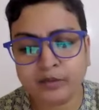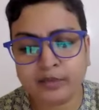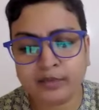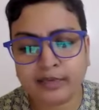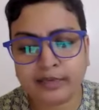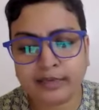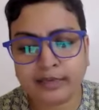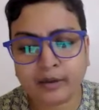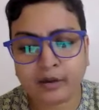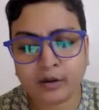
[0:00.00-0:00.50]

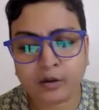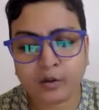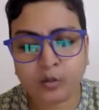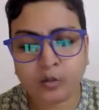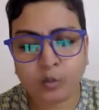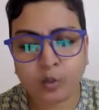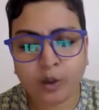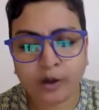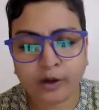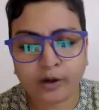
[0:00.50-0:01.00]
Like a
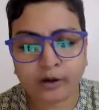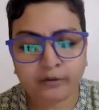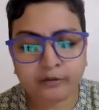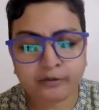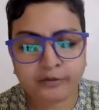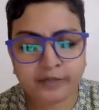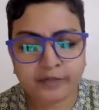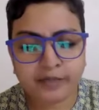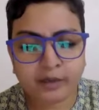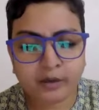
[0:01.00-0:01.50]

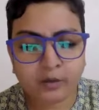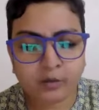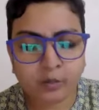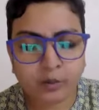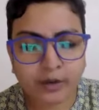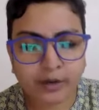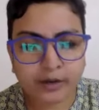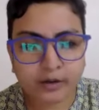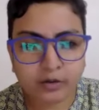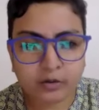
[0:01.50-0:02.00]
one-off thing or
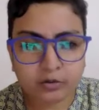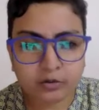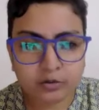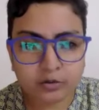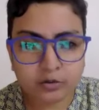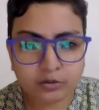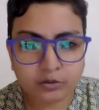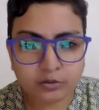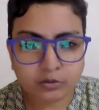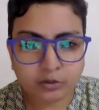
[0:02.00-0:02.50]
one
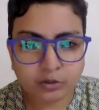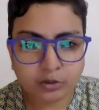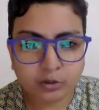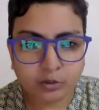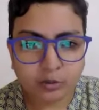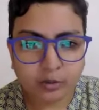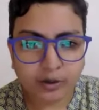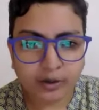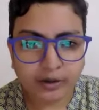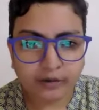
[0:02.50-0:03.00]
loose stool
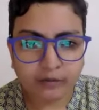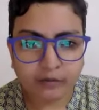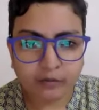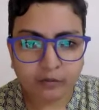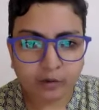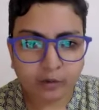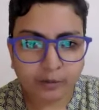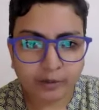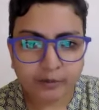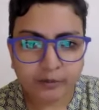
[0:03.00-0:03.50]
or one
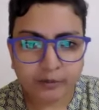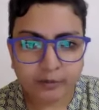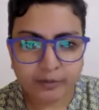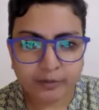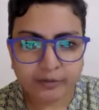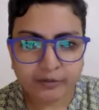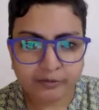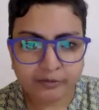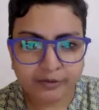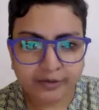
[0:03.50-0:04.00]
vomit would
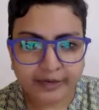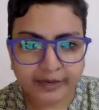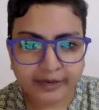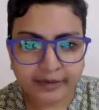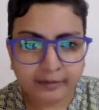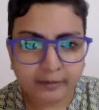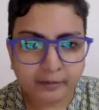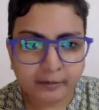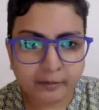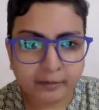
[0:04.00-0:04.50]
be
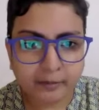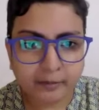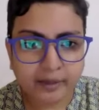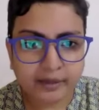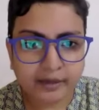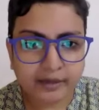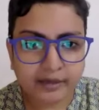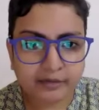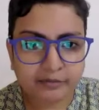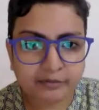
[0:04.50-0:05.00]
fine.
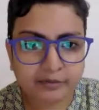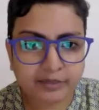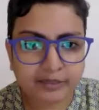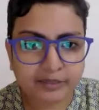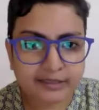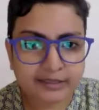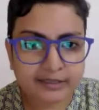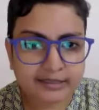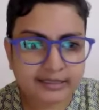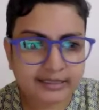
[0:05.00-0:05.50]
But if it
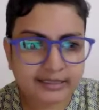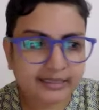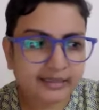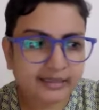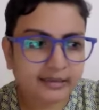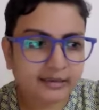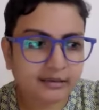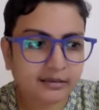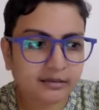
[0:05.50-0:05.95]
is like,